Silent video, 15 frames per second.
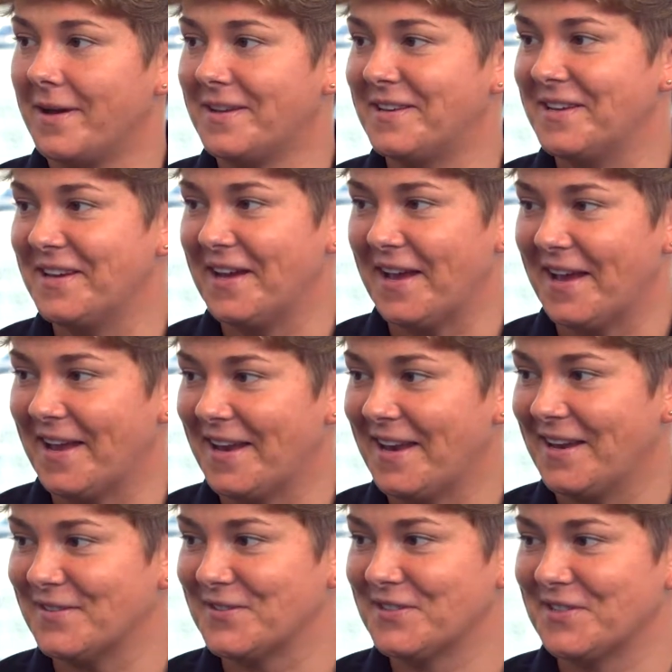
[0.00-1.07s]
I didn't.
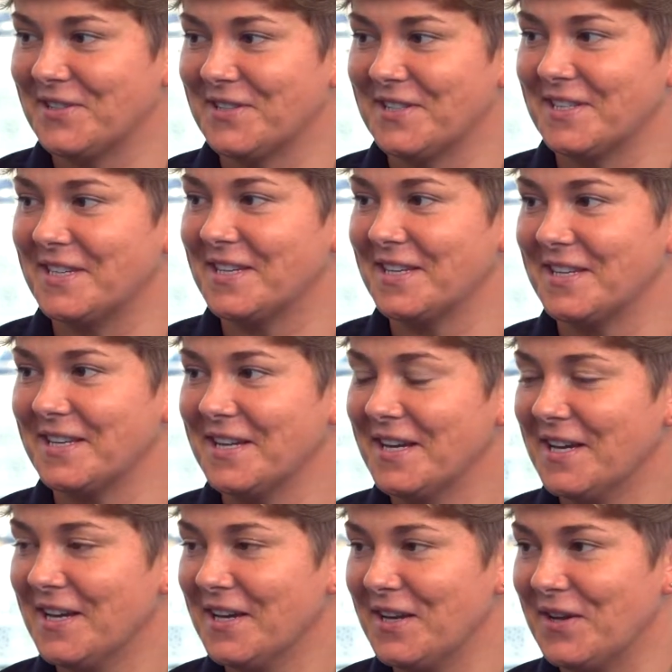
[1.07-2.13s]
I was just a,
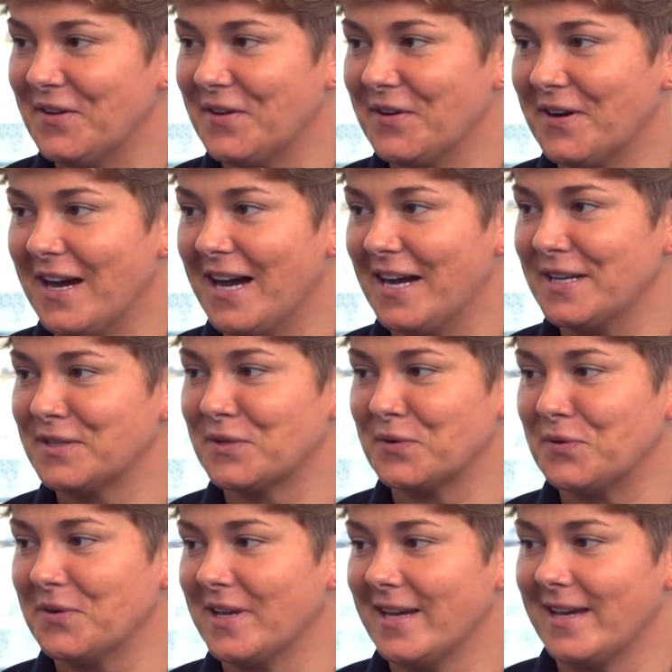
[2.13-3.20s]
you know, a high
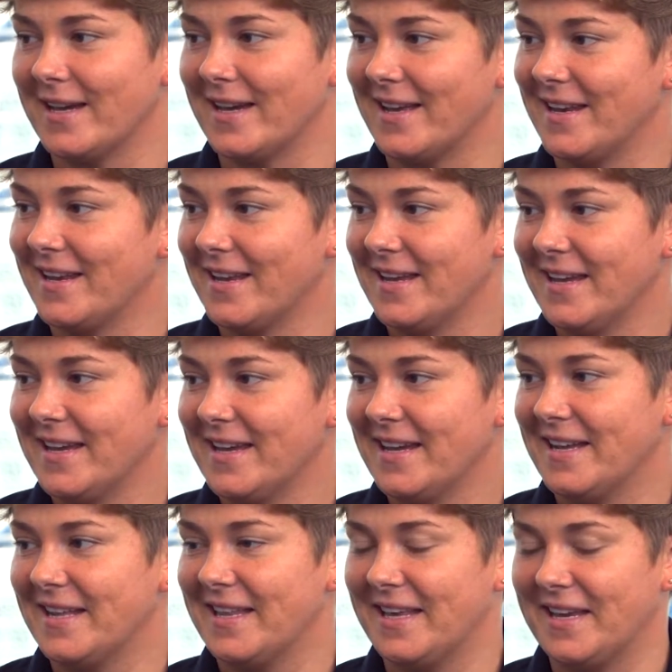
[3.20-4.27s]
school kid.
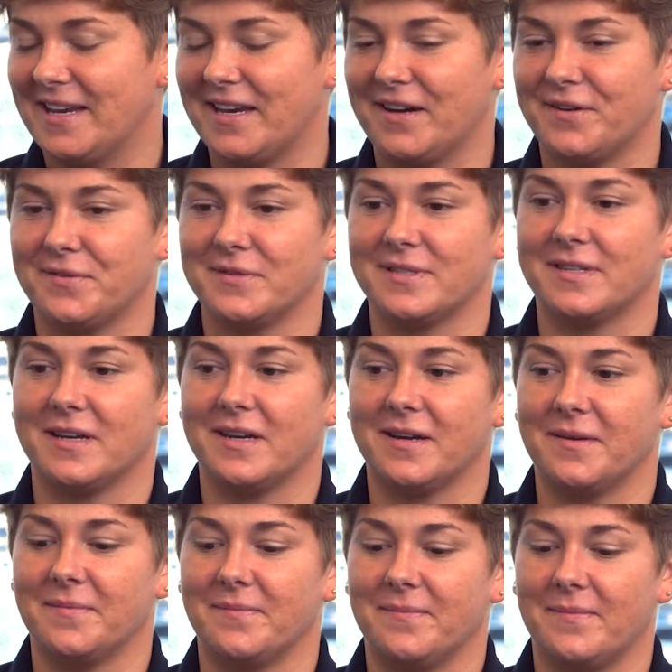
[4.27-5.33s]
And then I was
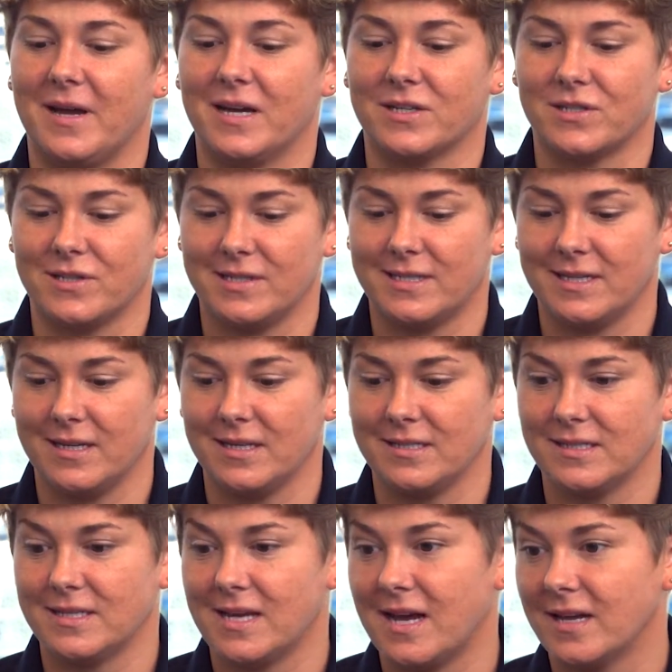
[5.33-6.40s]
um, actually sitting
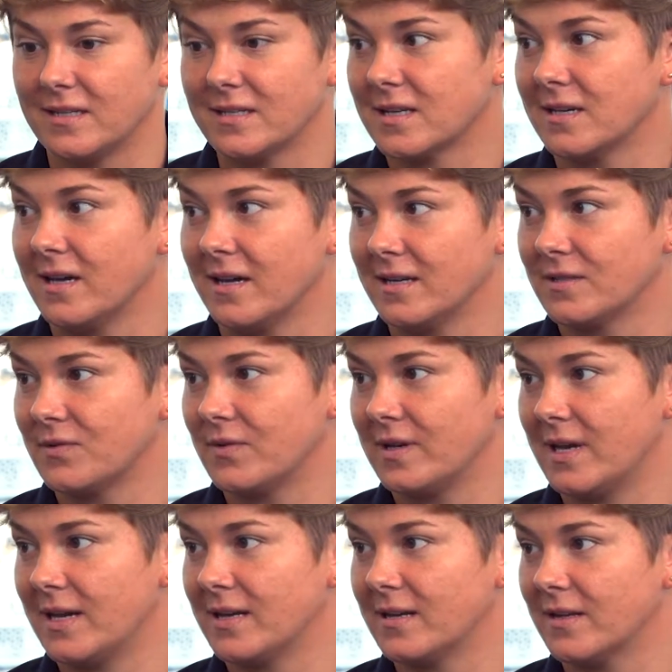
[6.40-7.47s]
in science class when
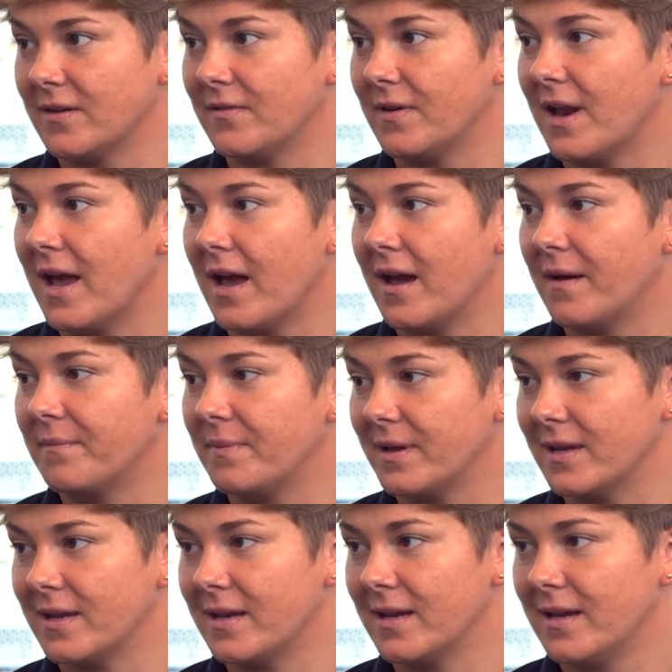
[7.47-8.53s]
9 11
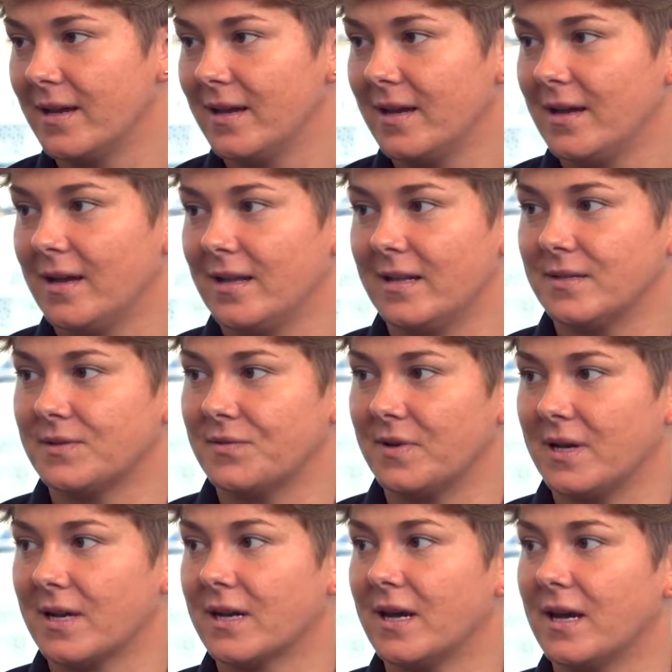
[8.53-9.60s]
happened. And that's
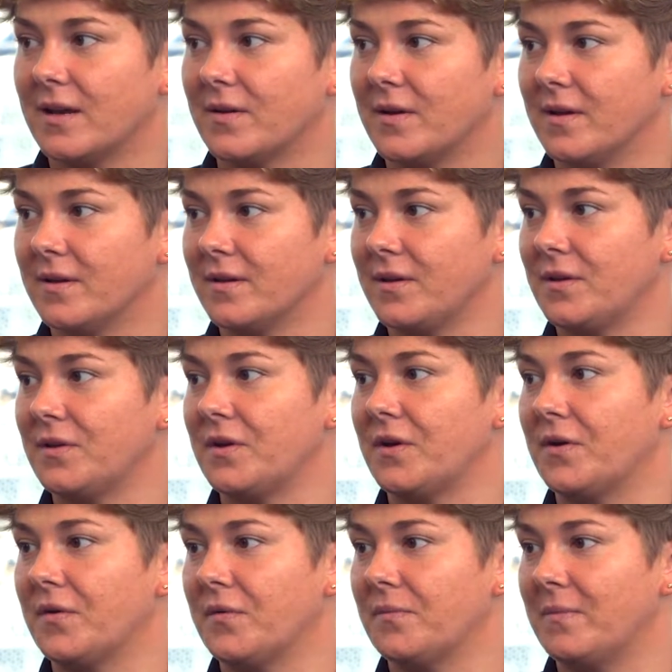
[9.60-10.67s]
when I kind of, you
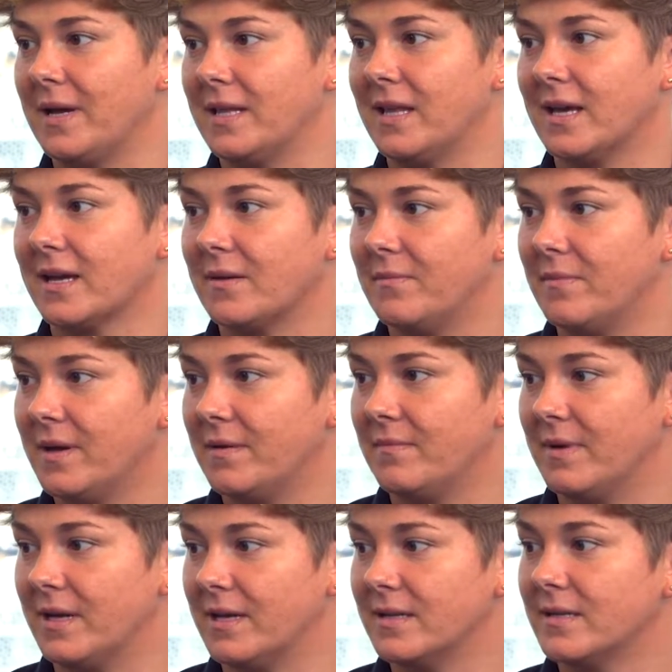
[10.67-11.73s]
know, made that
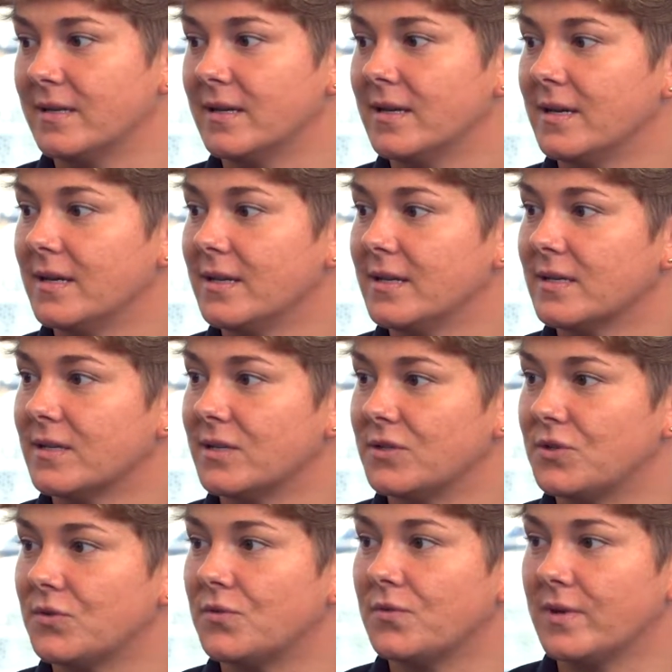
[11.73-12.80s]
commitment to
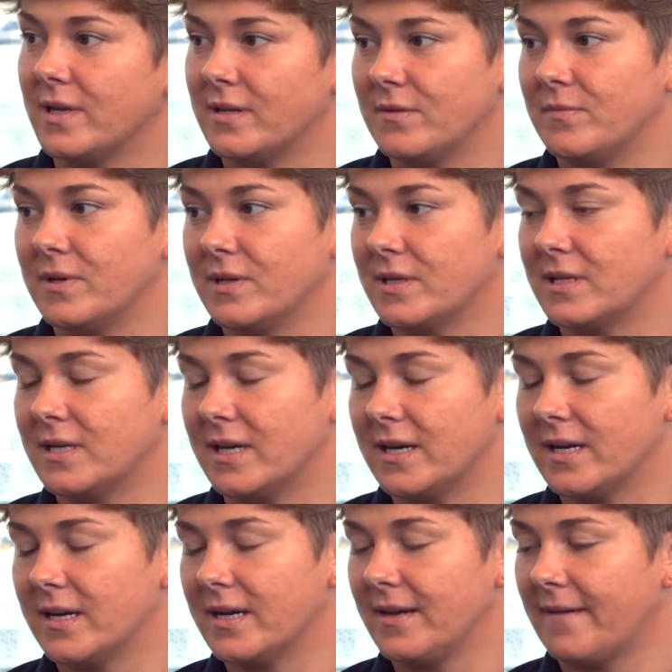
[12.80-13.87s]
join the military.